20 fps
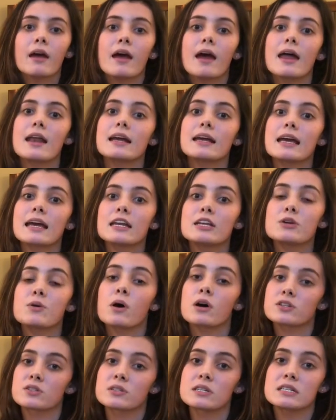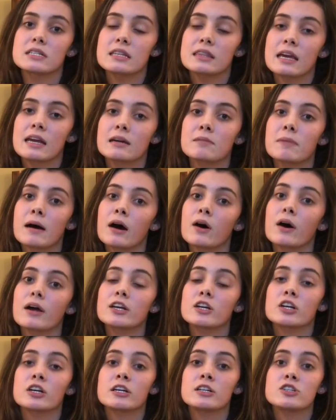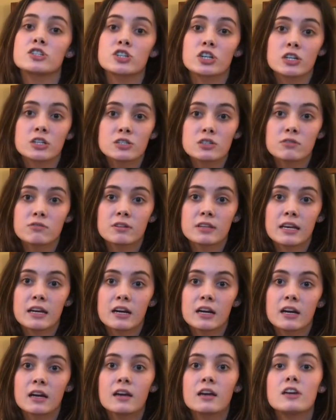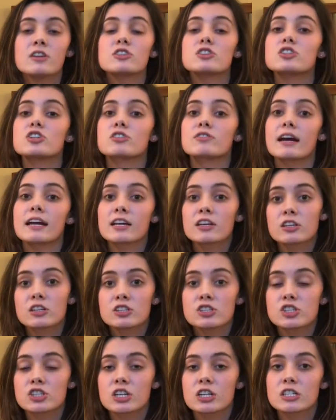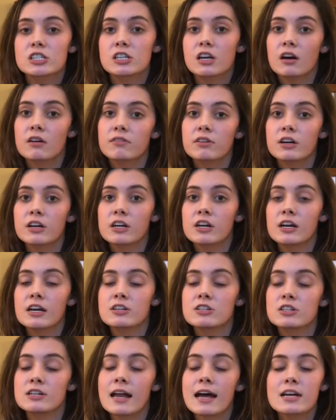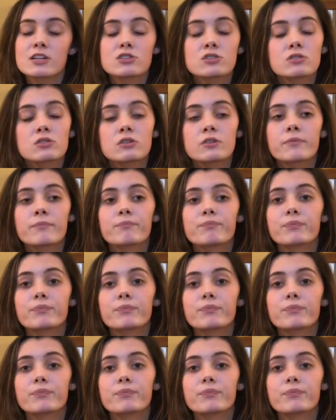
And again, you also need to think about your insurance over there. Does your regular insurance cover your international